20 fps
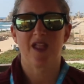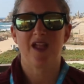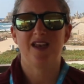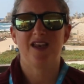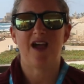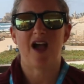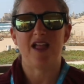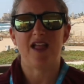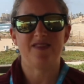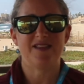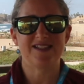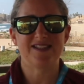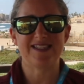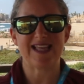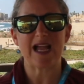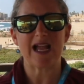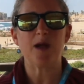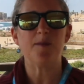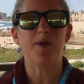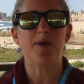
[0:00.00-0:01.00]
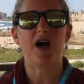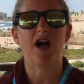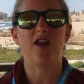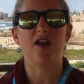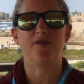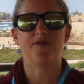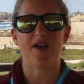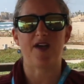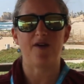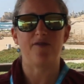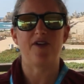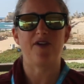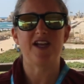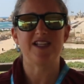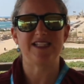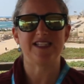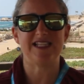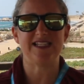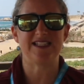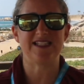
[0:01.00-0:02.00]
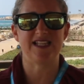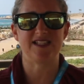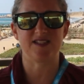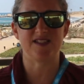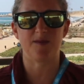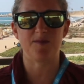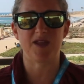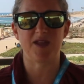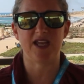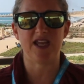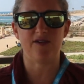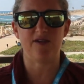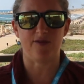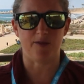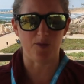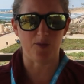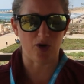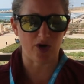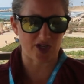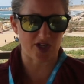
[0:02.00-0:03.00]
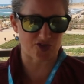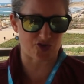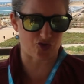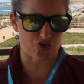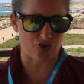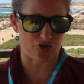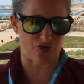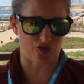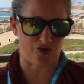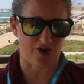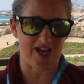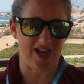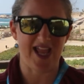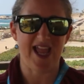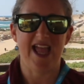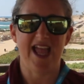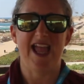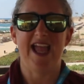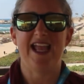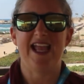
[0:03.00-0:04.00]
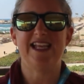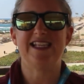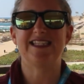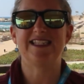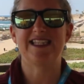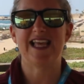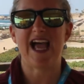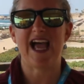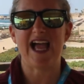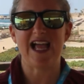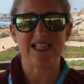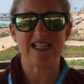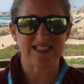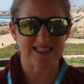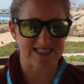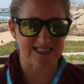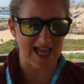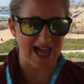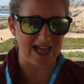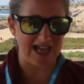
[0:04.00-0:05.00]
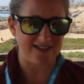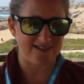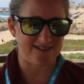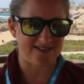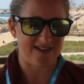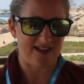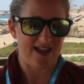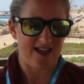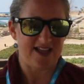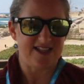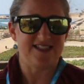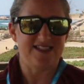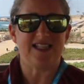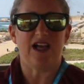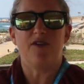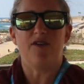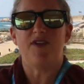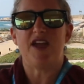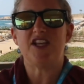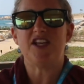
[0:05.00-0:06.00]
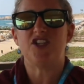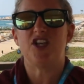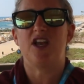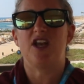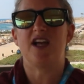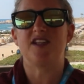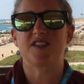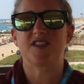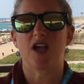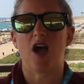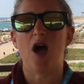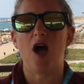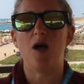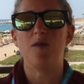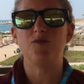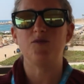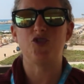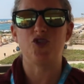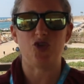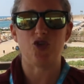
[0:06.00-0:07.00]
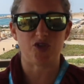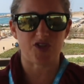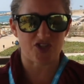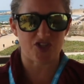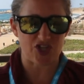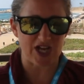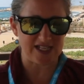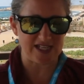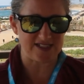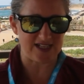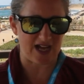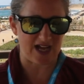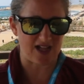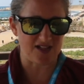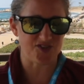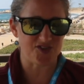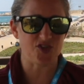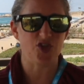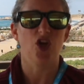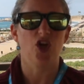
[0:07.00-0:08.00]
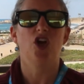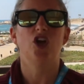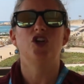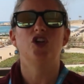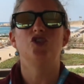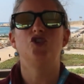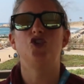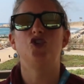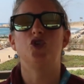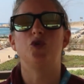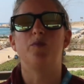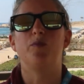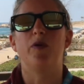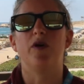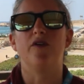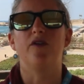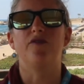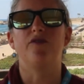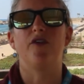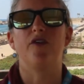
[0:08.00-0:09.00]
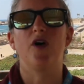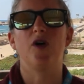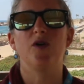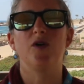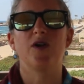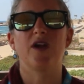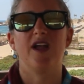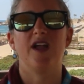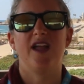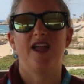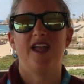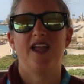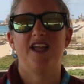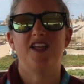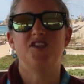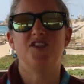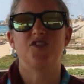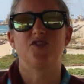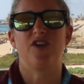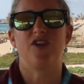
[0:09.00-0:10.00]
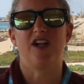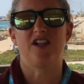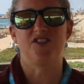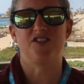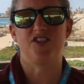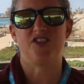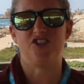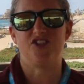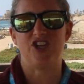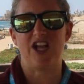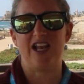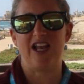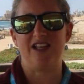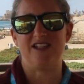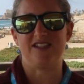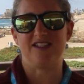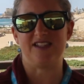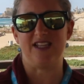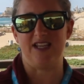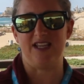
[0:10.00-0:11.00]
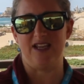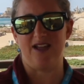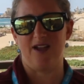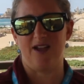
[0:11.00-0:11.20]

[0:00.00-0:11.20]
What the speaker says: Now in the second part of that verse he says something even more extraordinary. He says that salvation has come to the Gentiles to provoke Israel to jealousy.